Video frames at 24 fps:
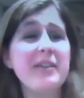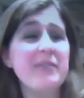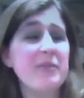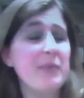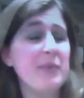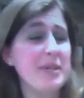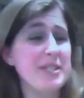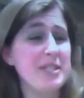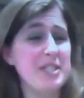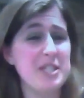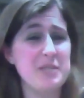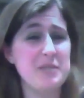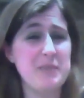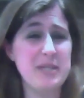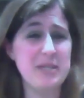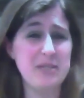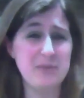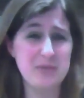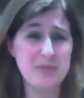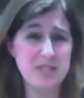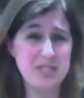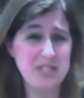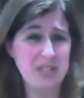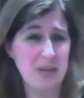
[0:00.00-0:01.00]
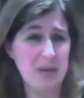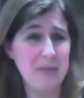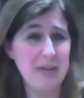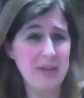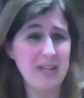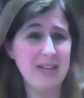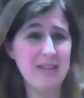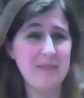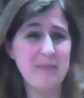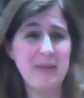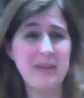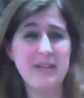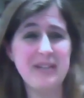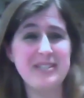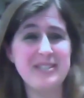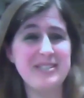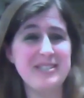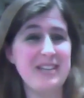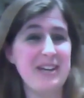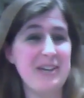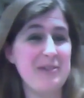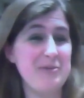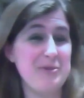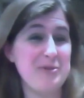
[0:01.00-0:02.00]
want to touch my own stomach, because
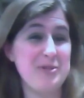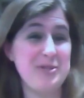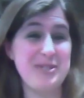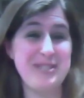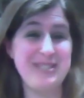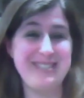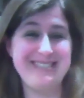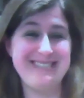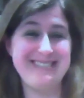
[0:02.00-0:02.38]
it just